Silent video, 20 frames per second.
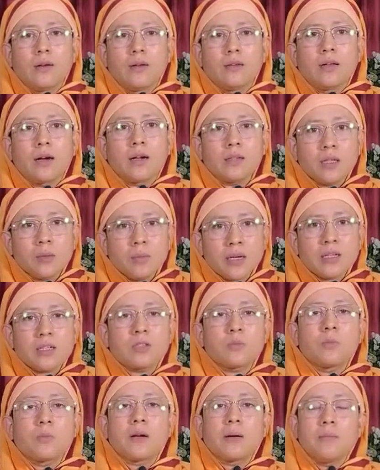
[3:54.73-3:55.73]
The ultimate
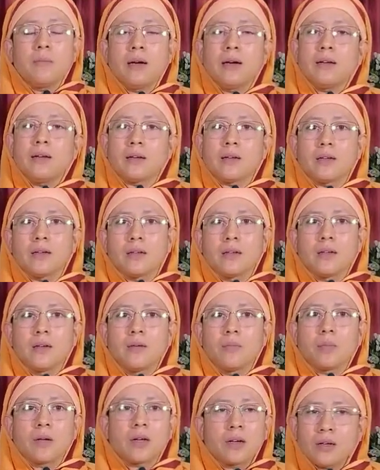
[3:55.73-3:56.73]
is Brahman.
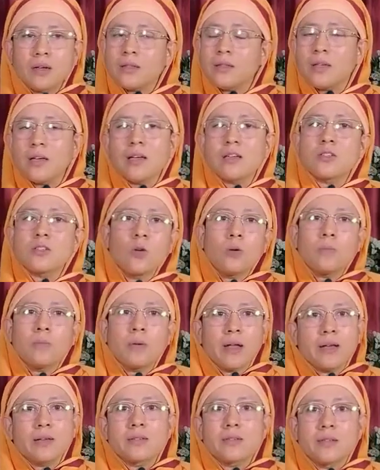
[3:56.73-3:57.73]
Prakriti has no
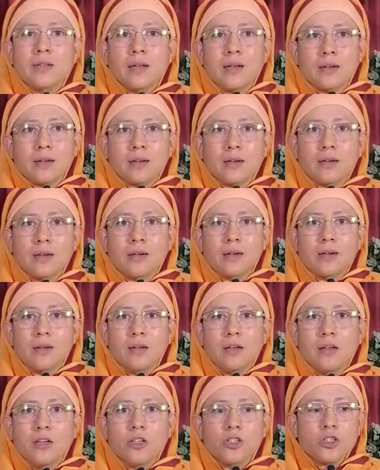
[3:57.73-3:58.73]
place there.
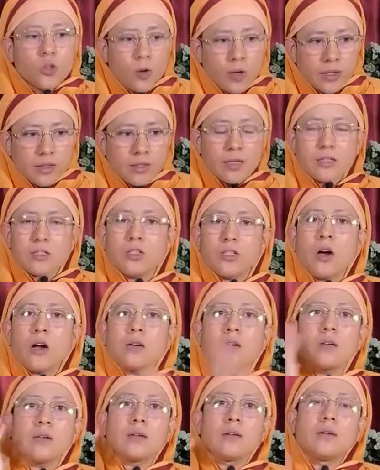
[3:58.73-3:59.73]
So it does
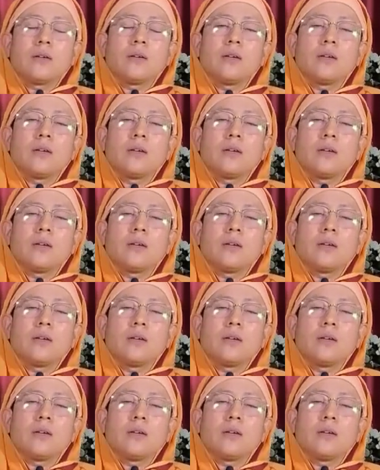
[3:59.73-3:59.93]
not